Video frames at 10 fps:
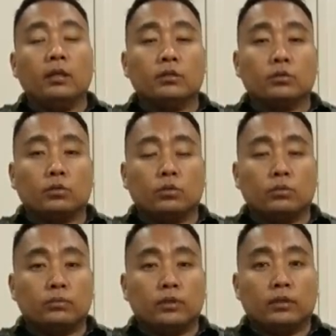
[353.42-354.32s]

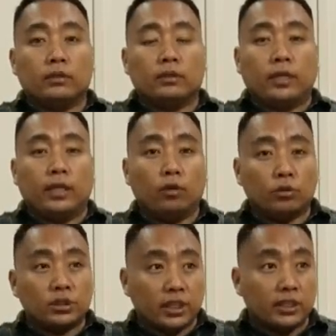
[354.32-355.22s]
So again,
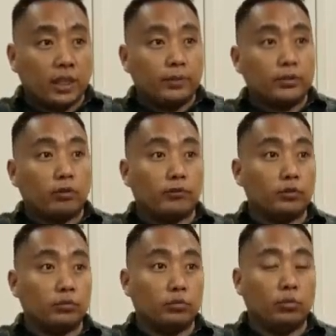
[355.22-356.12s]
on 6th, I was
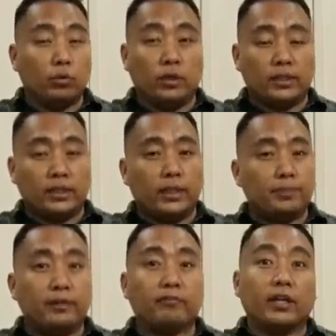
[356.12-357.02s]
offered to go as an
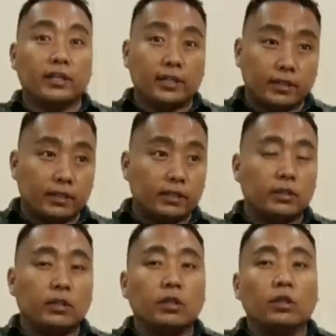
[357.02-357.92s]
NPF candidate.
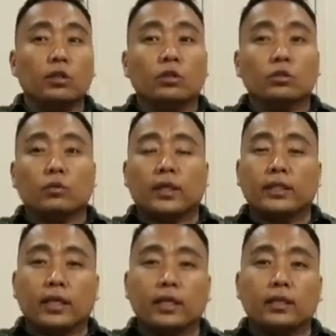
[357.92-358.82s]
So I
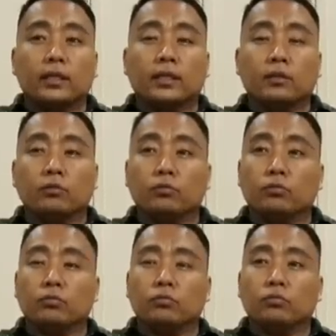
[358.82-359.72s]
think
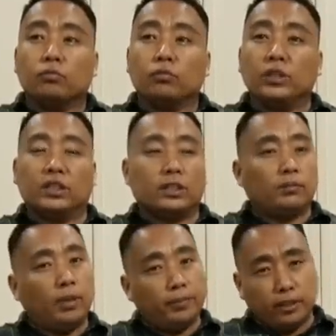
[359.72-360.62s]
we
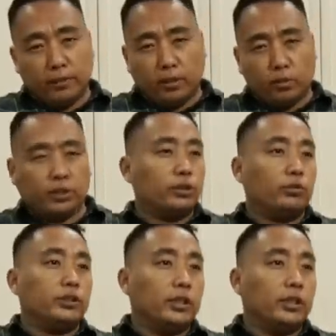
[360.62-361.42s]
can be cautious.